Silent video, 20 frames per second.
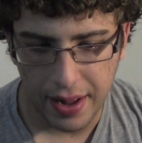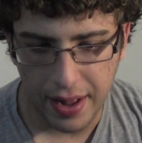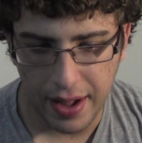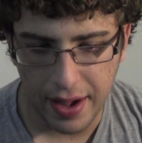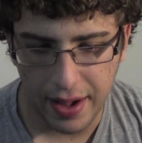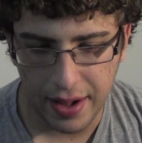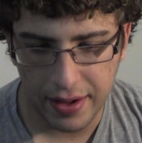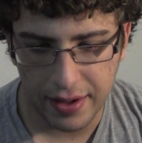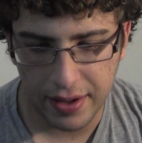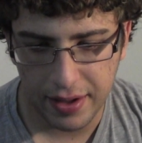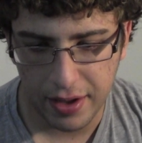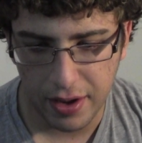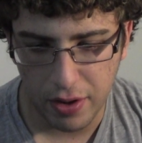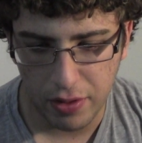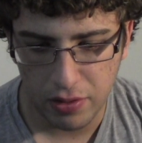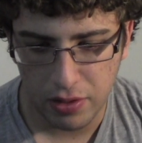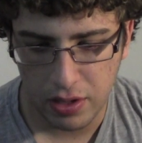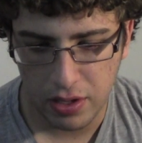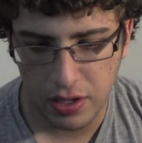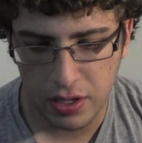and you
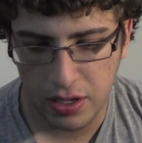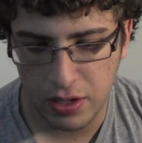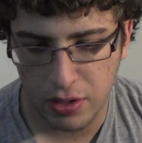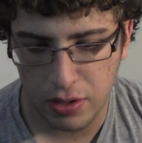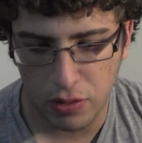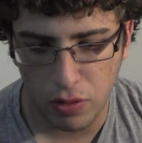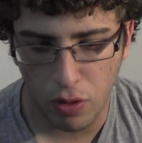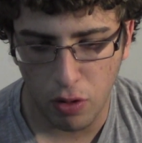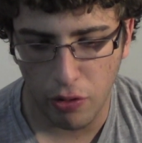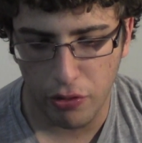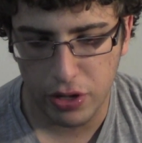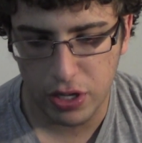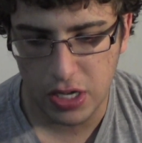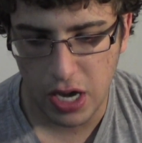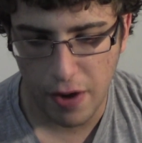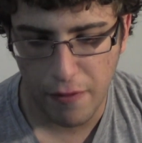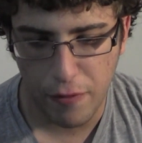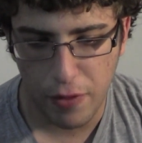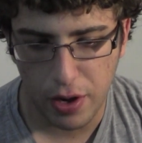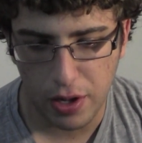know all these
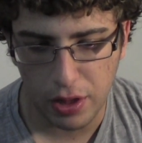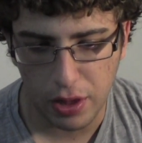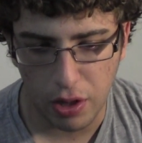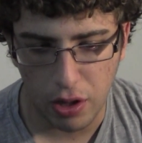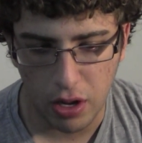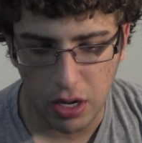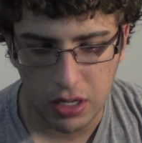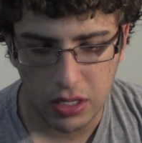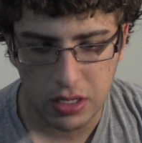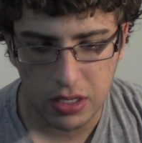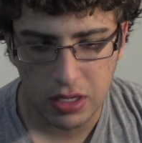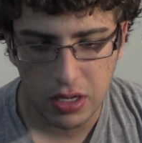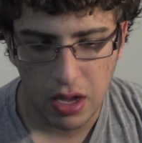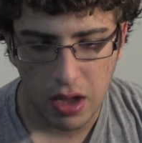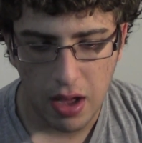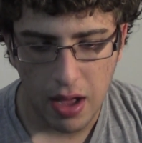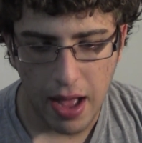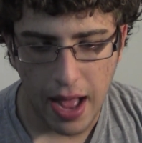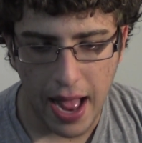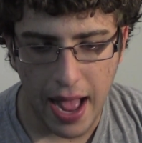different looks
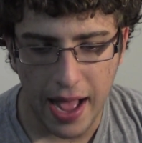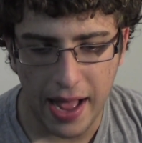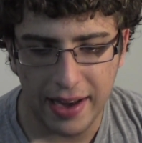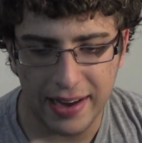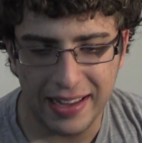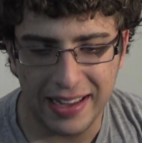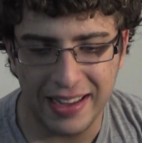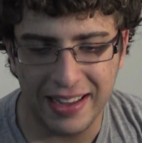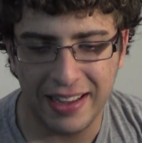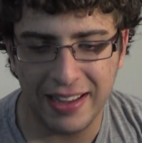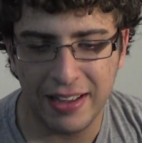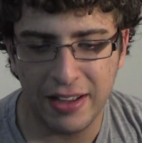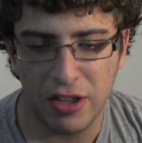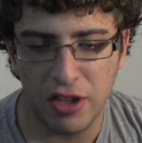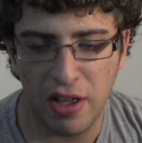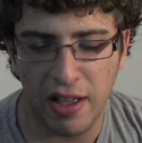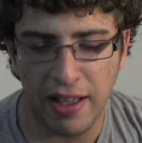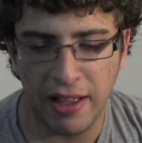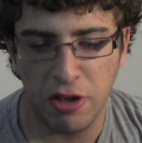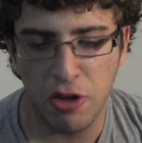and
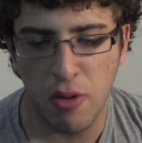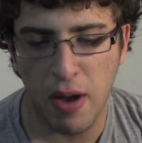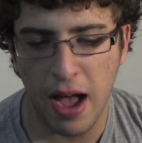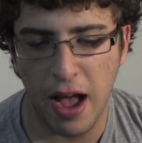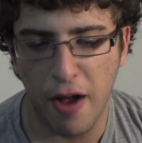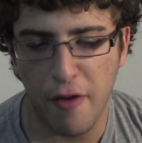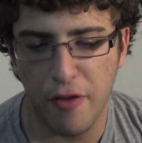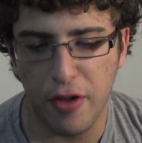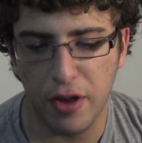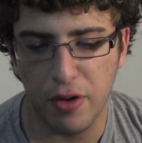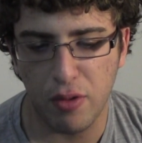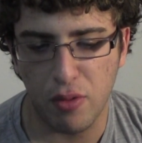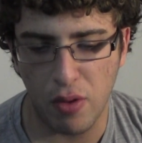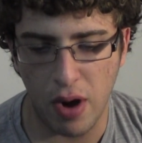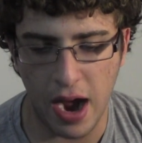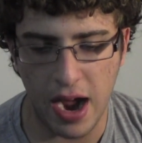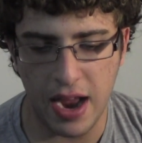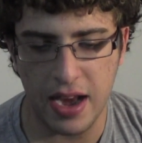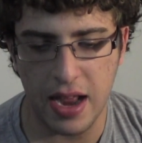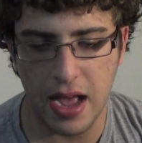you have it
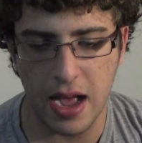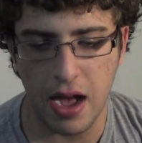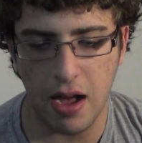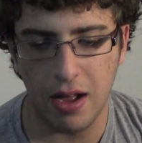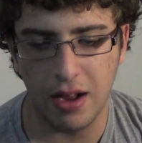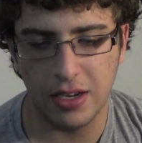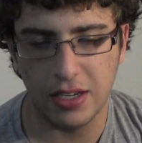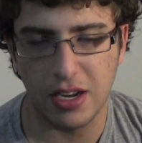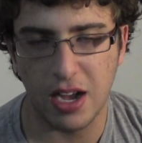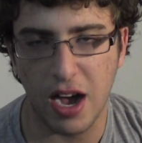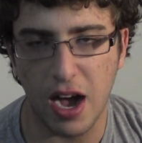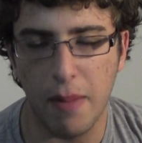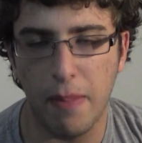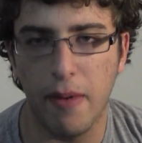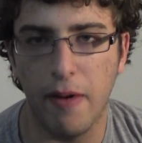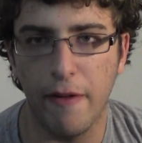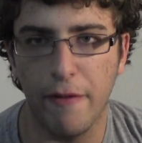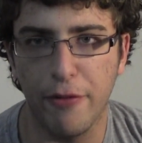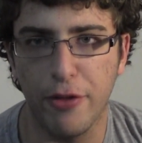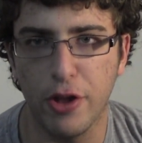riding on
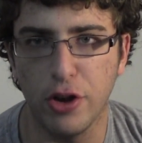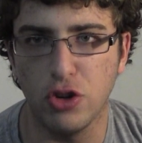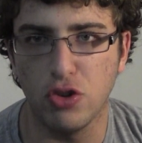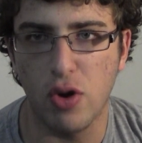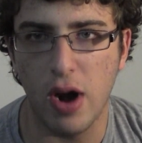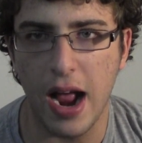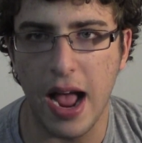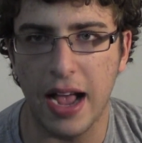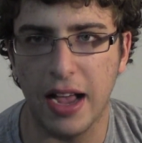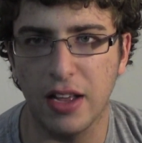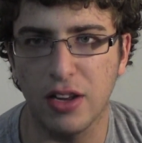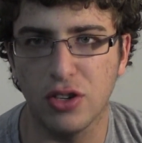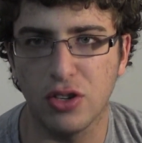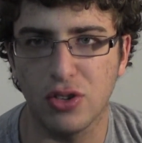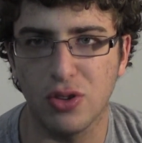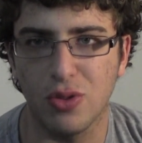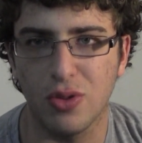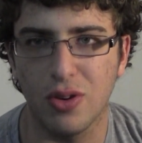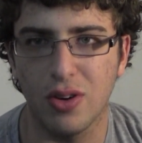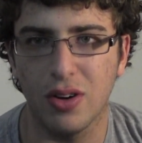top of the Dragon
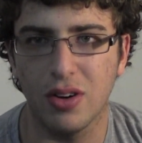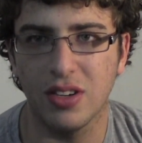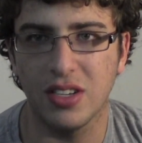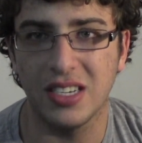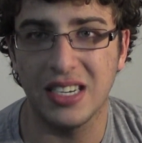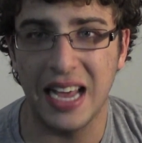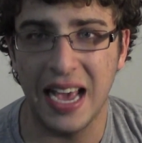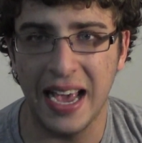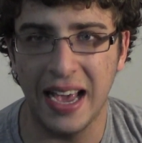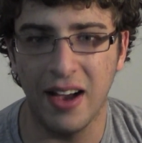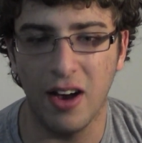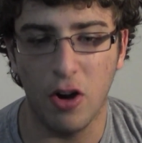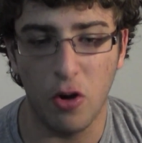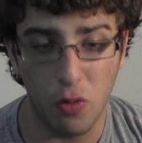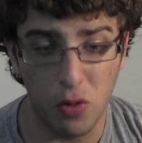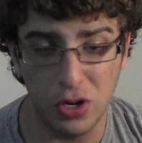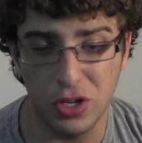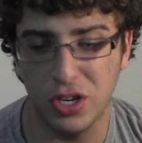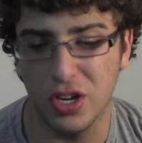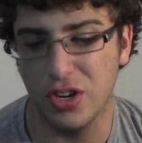Zord's tail,
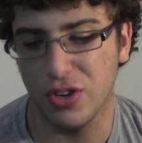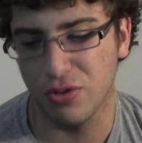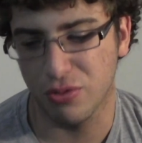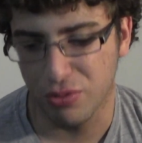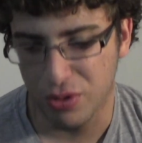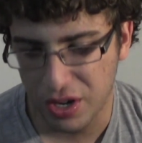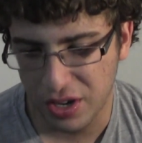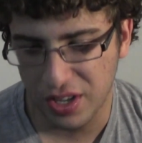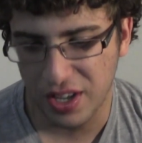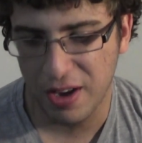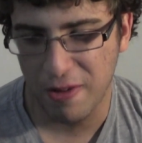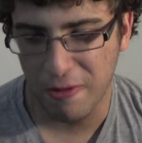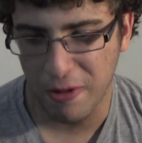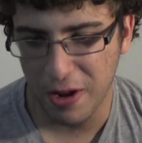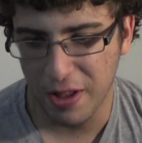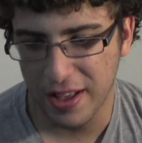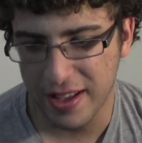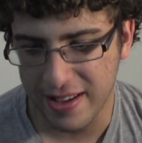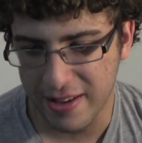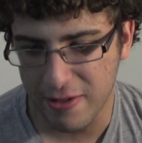which is really,
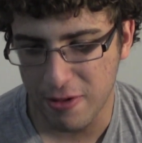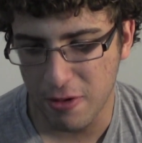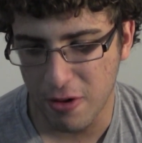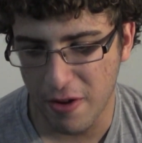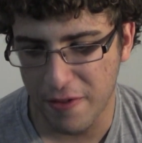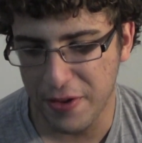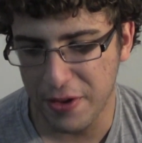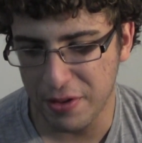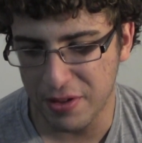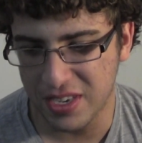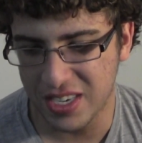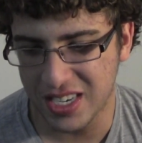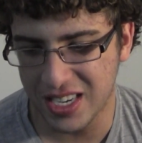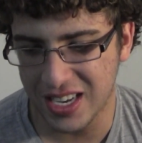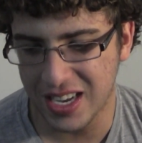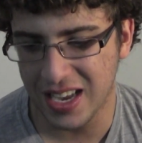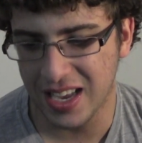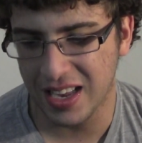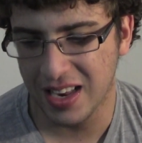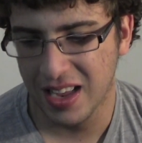really cool if you
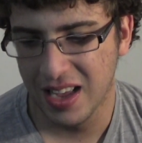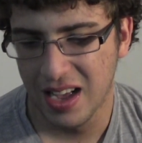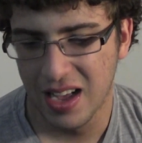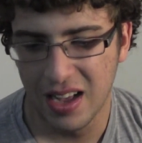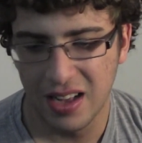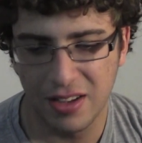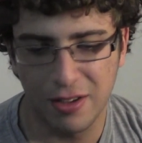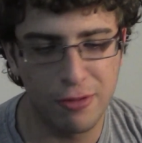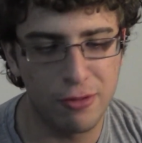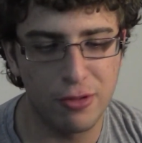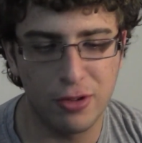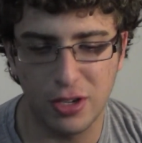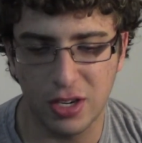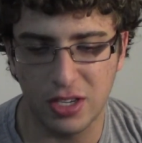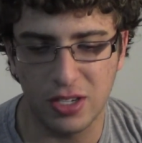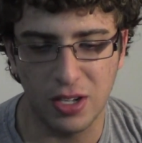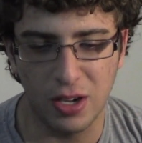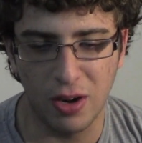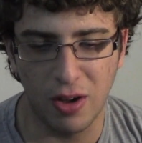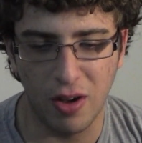see it.
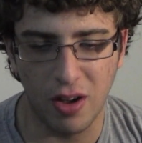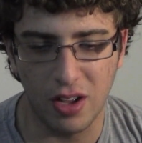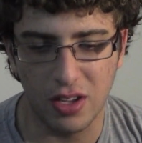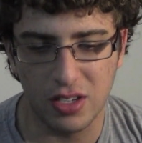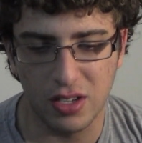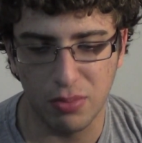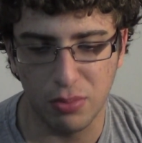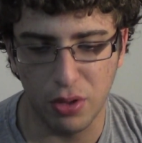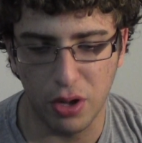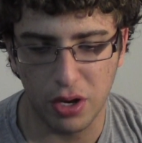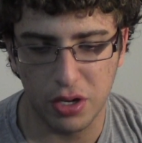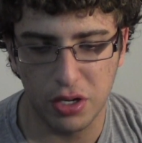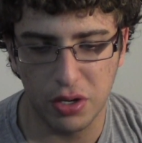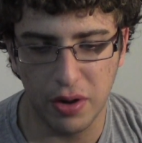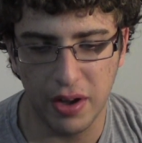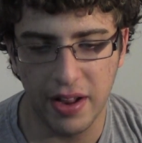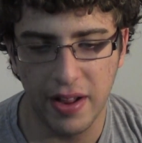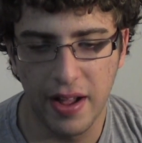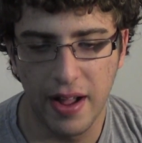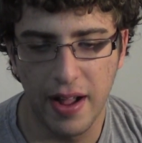Just an awesome look
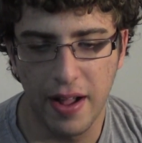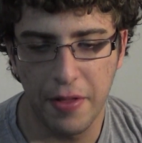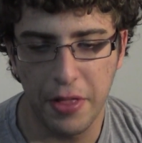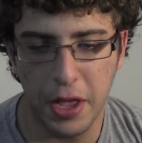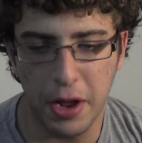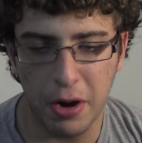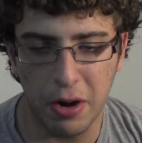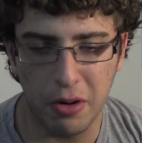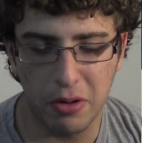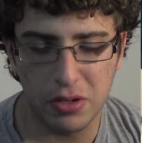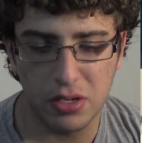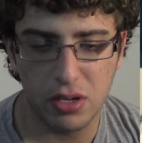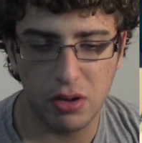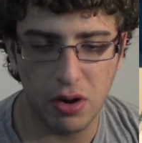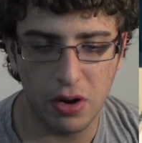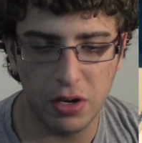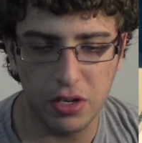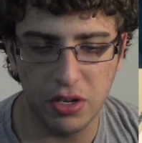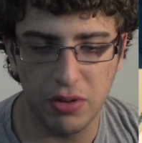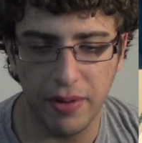to it. They
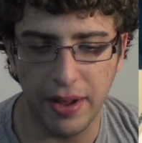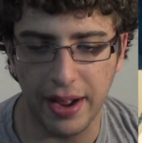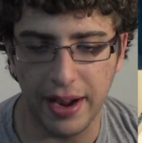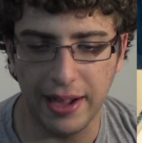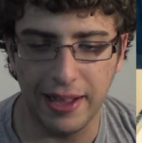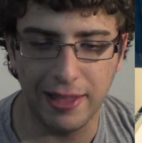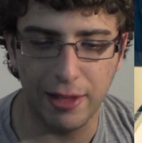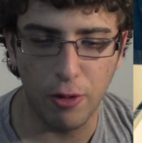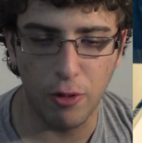also are doing a